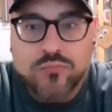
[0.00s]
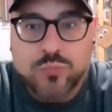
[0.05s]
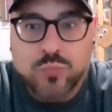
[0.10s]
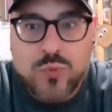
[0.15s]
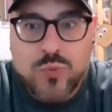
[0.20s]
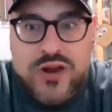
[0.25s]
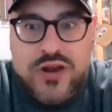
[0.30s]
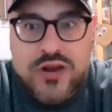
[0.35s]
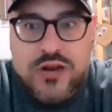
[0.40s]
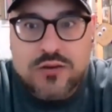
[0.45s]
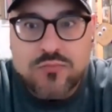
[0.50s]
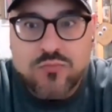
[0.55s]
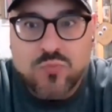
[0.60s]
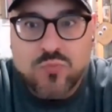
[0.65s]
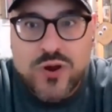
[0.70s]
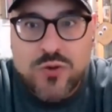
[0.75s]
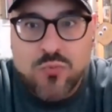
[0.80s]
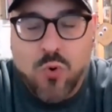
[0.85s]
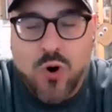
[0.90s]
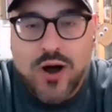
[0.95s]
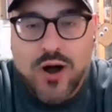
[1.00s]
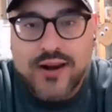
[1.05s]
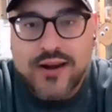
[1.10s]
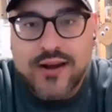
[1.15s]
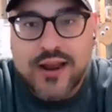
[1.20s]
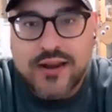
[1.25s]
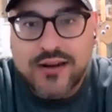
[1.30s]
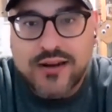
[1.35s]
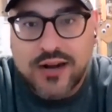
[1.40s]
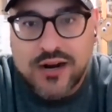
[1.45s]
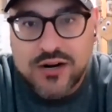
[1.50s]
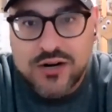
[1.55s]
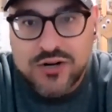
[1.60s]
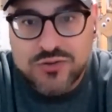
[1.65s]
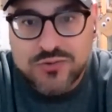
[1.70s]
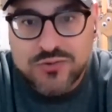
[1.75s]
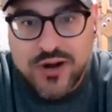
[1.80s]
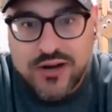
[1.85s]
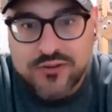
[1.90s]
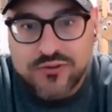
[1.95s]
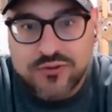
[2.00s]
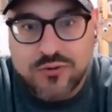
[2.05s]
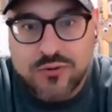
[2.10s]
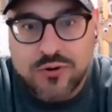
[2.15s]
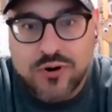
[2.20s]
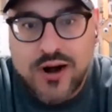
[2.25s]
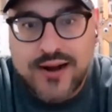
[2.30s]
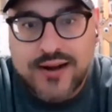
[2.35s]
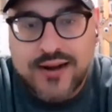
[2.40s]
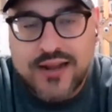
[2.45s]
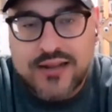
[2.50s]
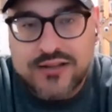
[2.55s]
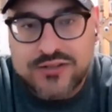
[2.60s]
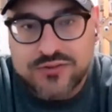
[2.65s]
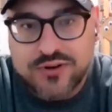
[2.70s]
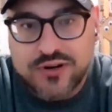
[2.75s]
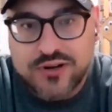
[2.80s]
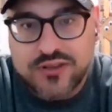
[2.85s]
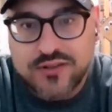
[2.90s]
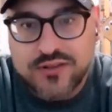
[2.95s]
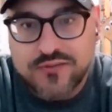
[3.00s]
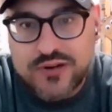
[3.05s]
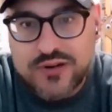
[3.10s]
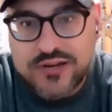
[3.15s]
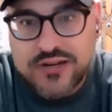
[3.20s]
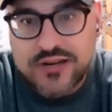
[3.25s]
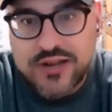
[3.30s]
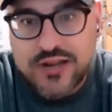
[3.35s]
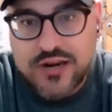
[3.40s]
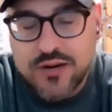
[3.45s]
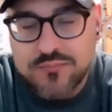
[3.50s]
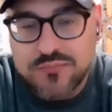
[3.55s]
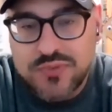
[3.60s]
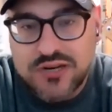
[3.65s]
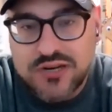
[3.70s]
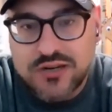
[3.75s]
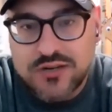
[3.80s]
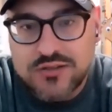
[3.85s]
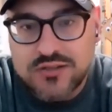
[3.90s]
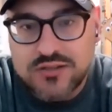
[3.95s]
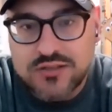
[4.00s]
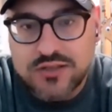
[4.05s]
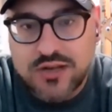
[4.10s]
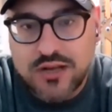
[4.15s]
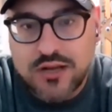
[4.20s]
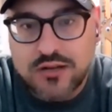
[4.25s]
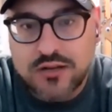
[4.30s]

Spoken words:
we want it at higher strength or at cask strength if we can get it, because